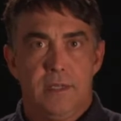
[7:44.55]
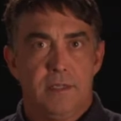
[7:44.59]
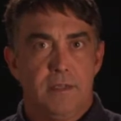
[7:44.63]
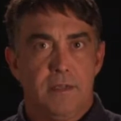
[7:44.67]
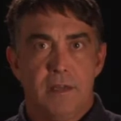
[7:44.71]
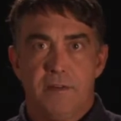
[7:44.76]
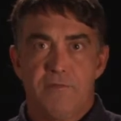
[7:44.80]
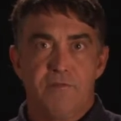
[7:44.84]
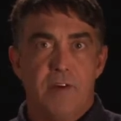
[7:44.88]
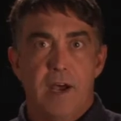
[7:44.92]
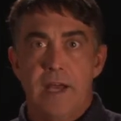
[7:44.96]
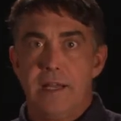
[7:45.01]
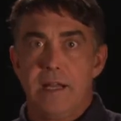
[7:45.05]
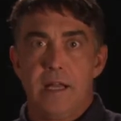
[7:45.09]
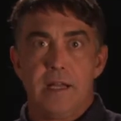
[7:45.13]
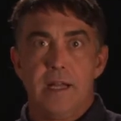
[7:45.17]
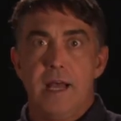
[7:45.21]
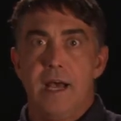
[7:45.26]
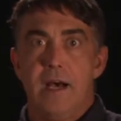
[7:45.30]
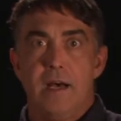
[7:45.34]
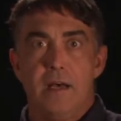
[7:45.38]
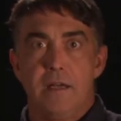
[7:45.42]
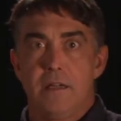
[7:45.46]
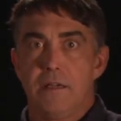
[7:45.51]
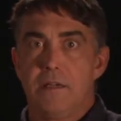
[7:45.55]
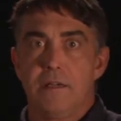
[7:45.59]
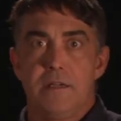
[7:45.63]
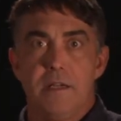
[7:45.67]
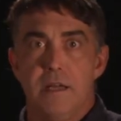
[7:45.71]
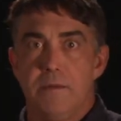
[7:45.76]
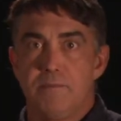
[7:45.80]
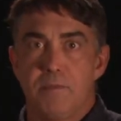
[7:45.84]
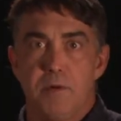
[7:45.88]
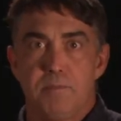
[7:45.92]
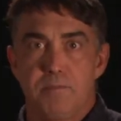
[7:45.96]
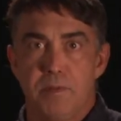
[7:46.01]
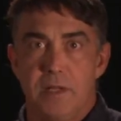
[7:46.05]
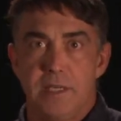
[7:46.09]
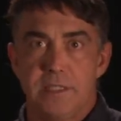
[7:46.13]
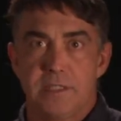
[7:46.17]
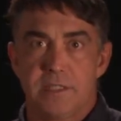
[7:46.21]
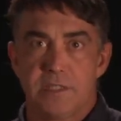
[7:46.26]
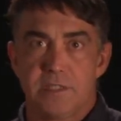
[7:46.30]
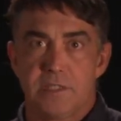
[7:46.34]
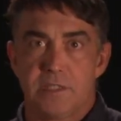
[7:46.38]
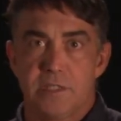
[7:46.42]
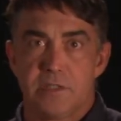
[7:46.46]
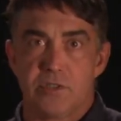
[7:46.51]
I find it now in a number of
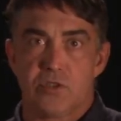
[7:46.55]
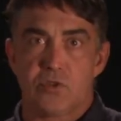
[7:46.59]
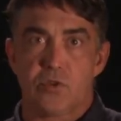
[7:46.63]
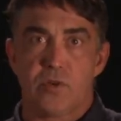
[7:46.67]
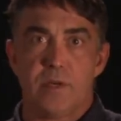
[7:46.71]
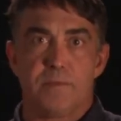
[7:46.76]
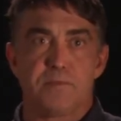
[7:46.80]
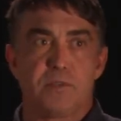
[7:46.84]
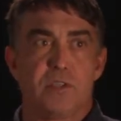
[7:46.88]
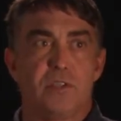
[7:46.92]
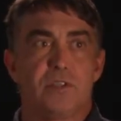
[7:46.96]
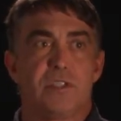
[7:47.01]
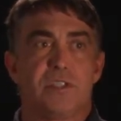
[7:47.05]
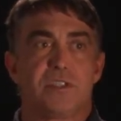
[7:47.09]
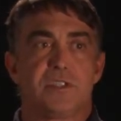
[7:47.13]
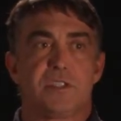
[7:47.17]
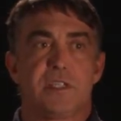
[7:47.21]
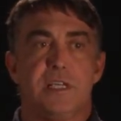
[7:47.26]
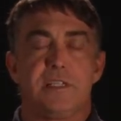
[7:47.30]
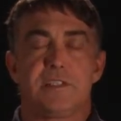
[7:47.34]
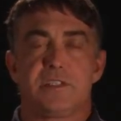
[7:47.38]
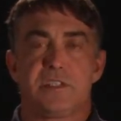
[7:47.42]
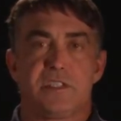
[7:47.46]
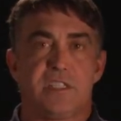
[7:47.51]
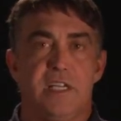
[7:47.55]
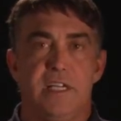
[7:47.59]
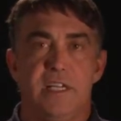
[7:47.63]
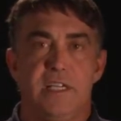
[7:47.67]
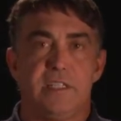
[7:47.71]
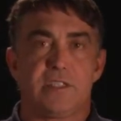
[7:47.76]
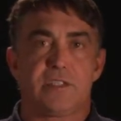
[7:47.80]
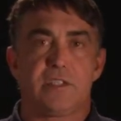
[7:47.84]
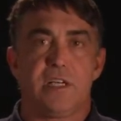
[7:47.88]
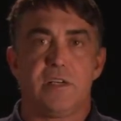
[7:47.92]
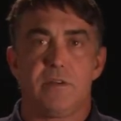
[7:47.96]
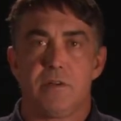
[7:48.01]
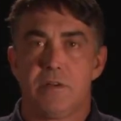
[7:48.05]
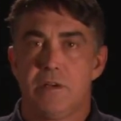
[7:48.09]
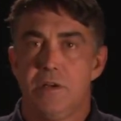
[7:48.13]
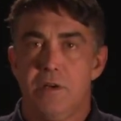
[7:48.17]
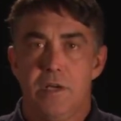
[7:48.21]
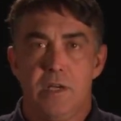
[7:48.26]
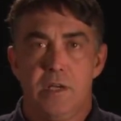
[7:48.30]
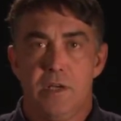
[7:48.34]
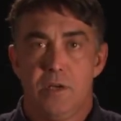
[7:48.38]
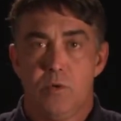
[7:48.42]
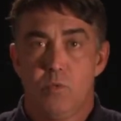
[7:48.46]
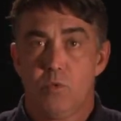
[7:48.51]
places in Scripture, just that cities that
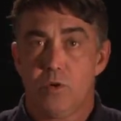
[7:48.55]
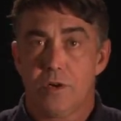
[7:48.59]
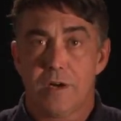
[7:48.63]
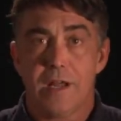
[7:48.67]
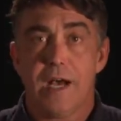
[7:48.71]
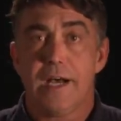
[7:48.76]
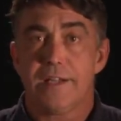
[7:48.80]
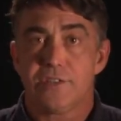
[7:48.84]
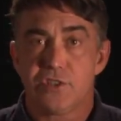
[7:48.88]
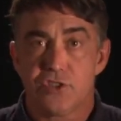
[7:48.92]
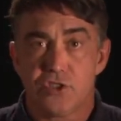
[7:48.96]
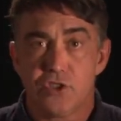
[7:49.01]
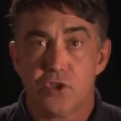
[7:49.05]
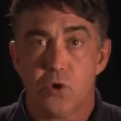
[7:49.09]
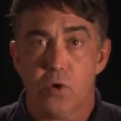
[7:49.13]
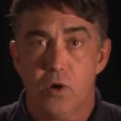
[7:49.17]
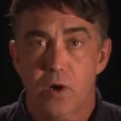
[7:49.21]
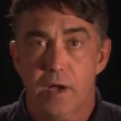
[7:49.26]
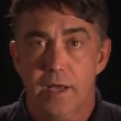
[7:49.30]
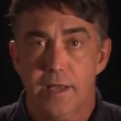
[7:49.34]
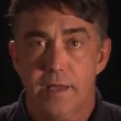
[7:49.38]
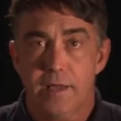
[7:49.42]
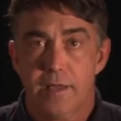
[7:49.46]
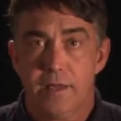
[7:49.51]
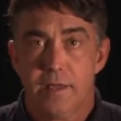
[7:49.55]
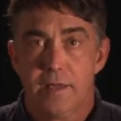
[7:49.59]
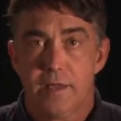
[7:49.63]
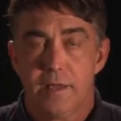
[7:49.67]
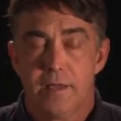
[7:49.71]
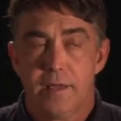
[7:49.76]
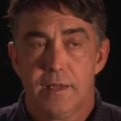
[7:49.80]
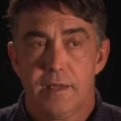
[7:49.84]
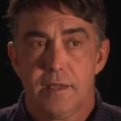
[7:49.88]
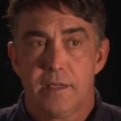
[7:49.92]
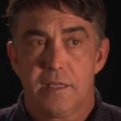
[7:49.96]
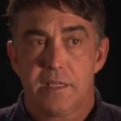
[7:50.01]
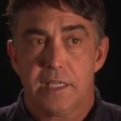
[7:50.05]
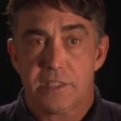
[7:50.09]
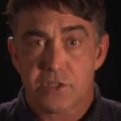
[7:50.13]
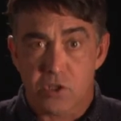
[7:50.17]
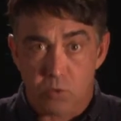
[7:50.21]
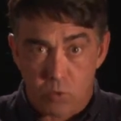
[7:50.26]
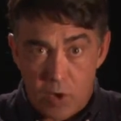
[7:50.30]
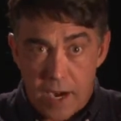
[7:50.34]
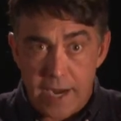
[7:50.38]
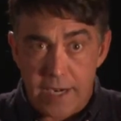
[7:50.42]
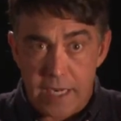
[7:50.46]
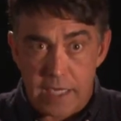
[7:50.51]
were God's joy. It's
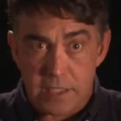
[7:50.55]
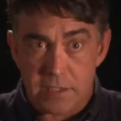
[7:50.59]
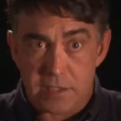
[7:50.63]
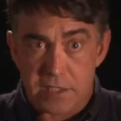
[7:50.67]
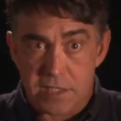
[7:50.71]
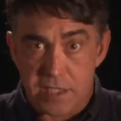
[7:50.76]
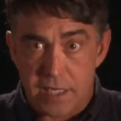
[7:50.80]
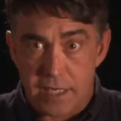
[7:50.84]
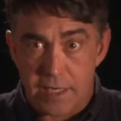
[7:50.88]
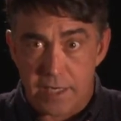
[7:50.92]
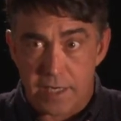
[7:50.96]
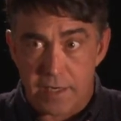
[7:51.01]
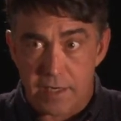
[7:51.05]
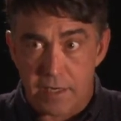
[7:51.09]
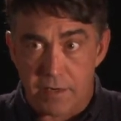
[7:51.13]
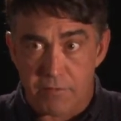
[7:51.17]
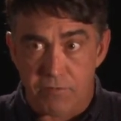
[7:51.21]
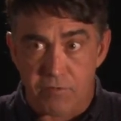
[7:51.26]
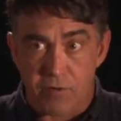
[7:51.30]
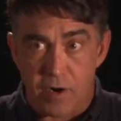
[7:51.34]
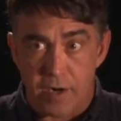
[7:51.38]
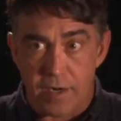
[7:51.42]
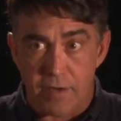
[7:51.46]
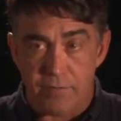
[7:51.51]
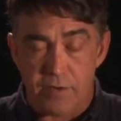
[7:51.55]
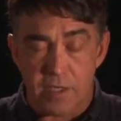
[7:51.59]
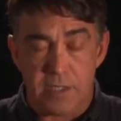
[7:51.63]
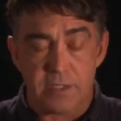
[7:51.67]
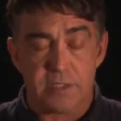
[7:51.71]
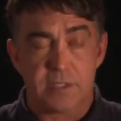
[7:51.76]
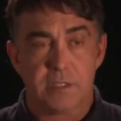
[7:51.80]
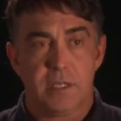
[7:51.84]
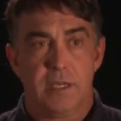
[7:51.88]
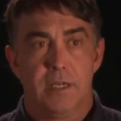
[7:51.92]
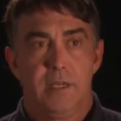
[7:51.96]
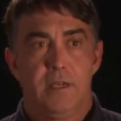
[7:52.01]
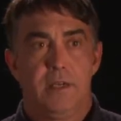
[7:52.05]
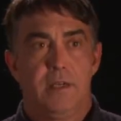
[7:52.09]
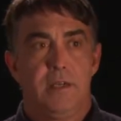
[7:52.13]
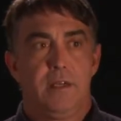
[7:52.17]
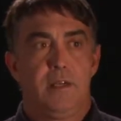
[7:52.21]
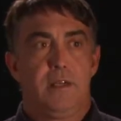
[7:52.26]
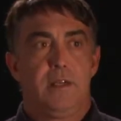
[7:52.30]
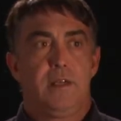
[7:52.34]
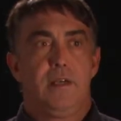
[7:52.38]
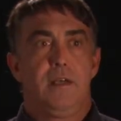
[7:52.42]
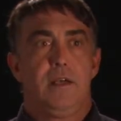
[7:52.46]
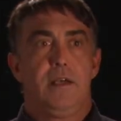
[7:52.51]
a radiant city in front of us.
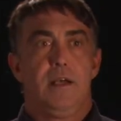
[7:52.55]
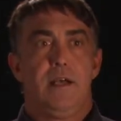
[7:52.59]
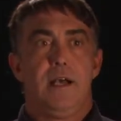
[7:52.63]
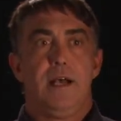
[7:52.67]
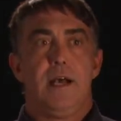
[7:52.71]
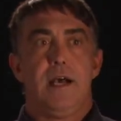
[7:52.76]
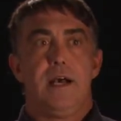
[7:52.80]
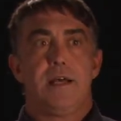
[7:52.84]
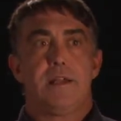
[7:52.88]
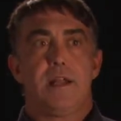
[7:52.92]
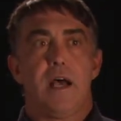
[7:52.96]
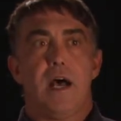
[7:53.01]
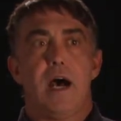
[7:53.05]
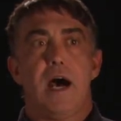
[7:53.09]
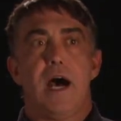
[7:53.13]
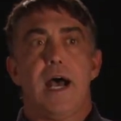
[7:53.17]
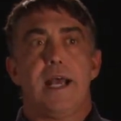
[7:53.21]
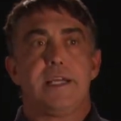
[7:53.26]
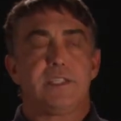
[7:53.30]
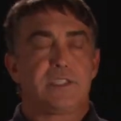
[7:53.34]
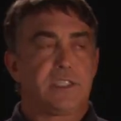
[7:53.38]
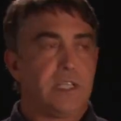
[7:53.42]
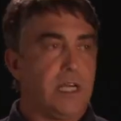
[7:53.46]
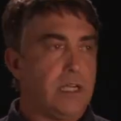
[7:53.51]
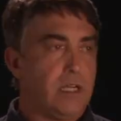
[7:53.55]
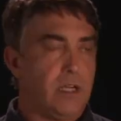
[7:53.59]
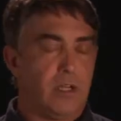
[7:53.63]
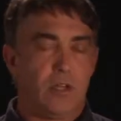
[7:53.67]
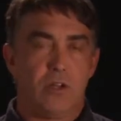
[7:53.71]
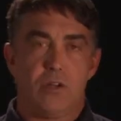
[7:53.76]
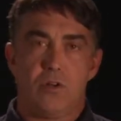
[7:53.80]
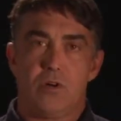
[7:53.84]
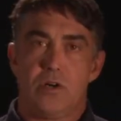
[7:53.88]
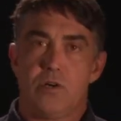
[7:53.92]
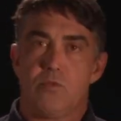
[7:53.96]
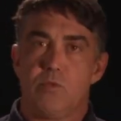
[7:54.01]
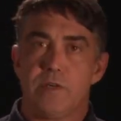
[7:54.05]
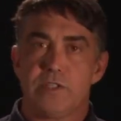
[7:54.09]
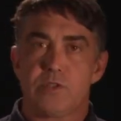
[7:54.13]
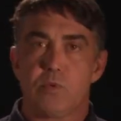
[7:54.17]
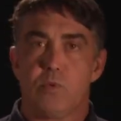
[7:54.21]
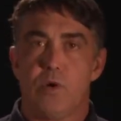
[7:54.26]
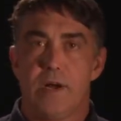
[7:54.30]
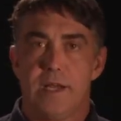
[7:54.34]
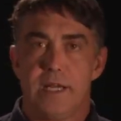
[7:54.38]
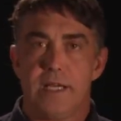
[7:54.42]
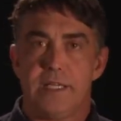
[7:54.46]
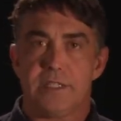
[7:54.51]
And I say to the Lord, which
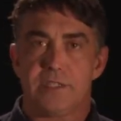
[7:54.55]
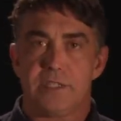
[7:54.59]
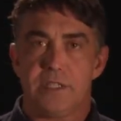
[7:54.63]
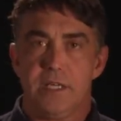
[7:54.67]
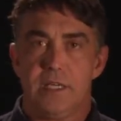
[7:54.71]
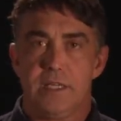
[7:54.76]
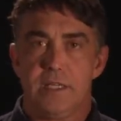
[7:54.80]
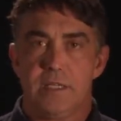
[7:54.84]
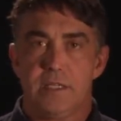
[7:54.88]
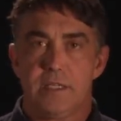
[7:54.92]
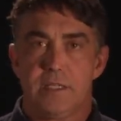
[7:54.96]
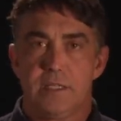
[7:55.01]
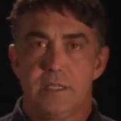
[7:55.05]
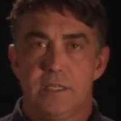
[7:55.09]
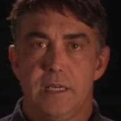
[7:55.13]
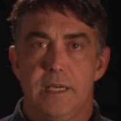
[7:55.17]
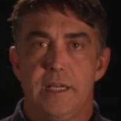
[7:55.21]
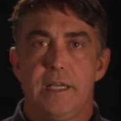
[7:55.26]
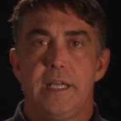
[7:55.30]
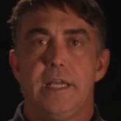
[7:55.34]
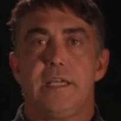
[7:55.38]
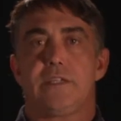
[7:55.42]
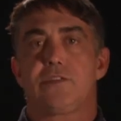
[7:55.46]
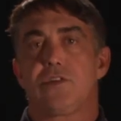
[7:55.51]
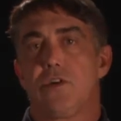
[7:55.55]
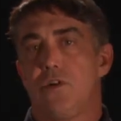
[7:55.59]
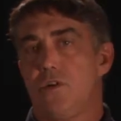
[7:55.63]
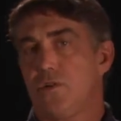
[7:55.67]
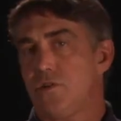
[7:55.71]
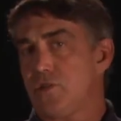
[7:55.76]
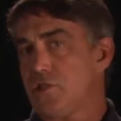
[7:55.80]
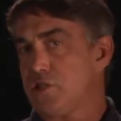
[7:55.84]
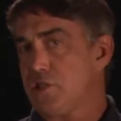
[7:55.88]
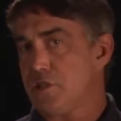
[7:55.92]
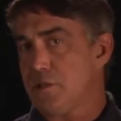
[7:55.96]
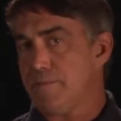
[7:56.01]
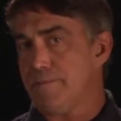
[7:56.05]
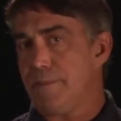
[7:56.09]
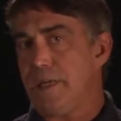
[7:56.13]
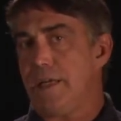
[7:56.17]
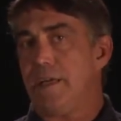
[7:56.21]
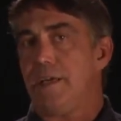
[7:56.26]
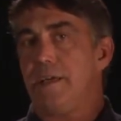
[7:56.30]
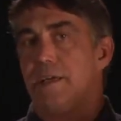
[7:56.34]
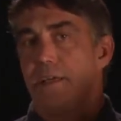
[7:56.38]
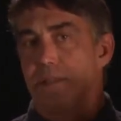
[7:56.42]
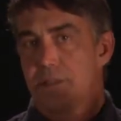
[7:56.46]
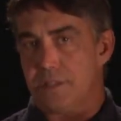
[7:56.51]
one is it? And he turns to
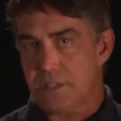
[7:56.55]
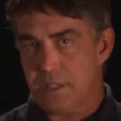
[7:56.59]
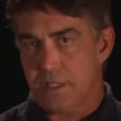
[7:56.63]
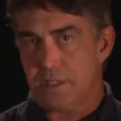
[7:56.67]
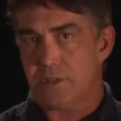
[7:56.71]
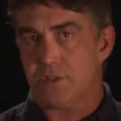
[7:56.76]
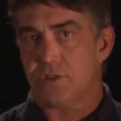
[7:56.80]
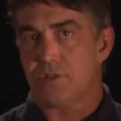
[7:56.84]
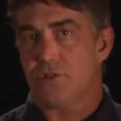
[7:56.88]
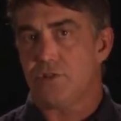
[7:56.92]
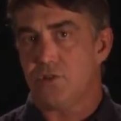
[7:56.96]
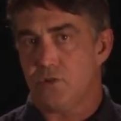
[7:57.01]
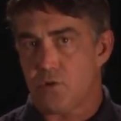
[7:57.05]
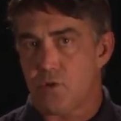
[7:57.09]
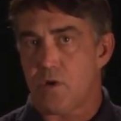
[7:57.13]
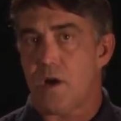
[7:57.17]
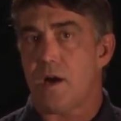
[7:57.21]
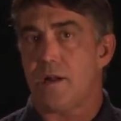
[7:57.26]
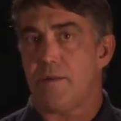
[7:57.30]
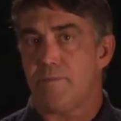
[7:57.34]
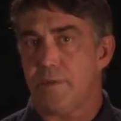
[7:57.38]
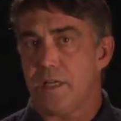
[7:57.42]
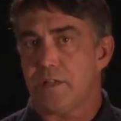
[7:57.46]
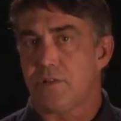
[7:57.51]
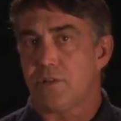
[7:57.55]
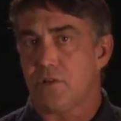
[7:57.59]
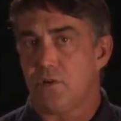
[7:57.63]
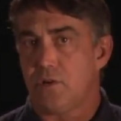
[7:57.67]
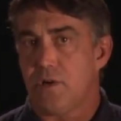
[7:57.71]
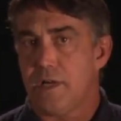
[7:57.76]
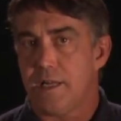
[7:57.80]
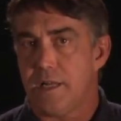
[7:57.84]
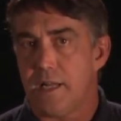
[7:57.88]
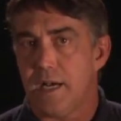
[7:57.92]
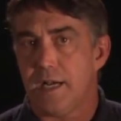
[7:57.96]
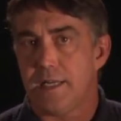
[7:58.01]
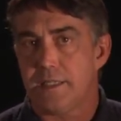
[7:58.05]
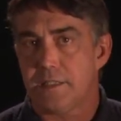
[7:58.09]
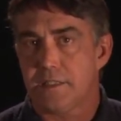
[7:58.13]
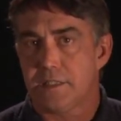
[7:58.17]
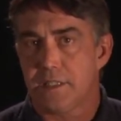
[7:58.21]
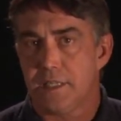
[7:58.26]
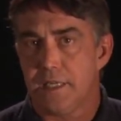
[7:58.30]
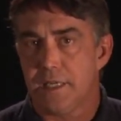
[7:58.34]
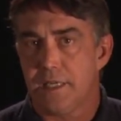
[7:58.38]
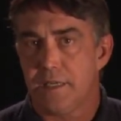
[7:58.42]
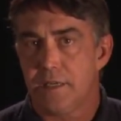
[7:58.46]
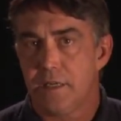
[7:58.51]
me and says, Deuteronomy
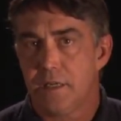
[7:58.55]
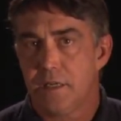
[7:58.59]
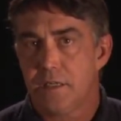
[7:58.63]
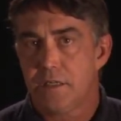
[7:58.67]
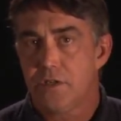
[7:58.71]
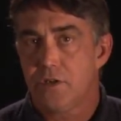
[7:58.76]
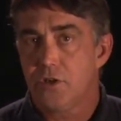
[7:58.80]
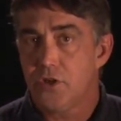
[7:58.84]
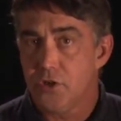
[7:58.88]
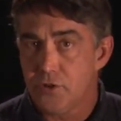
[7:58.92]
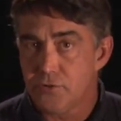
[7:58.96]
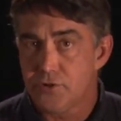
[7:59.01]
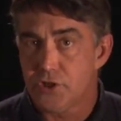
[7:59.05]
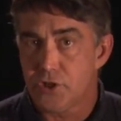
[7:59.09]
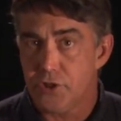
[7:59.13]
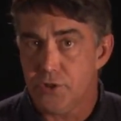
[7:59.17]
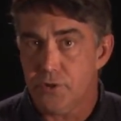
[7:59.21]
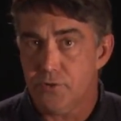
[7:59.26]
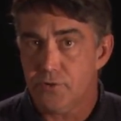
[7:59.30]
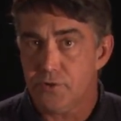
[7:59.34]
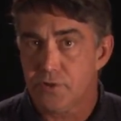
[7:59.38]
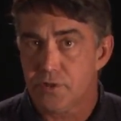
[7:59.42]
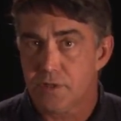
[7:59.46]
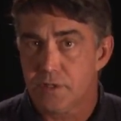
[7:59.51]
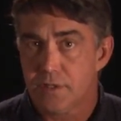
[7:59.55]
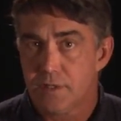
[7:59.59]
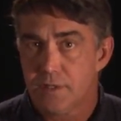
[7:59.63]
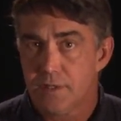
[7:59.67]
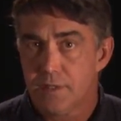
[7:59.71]
30:19, you choose.